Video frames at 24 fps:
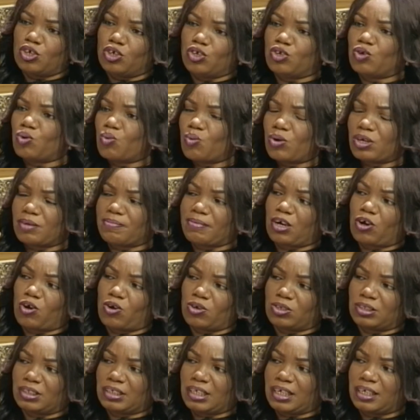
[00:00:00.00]
you know, whatever
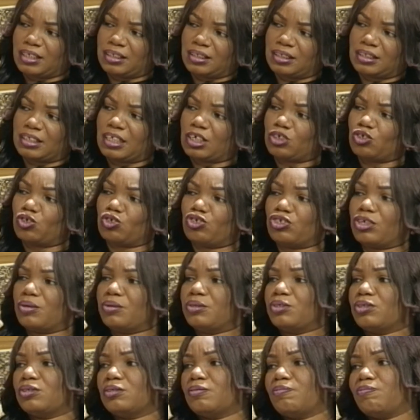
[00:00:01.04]
content that you're
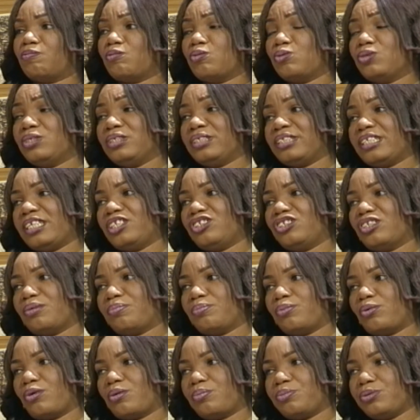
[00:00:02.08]
sharing on the phone is age
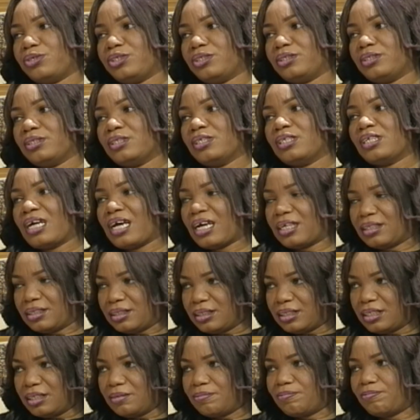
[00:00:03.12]
appropriate okay. and
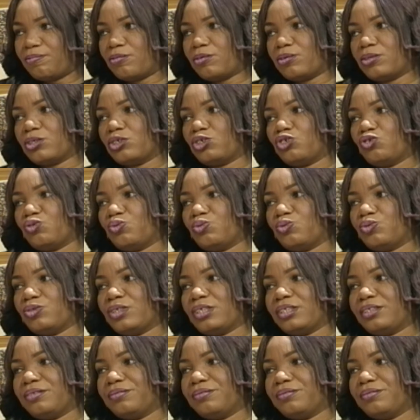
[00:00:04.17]
safe for the children.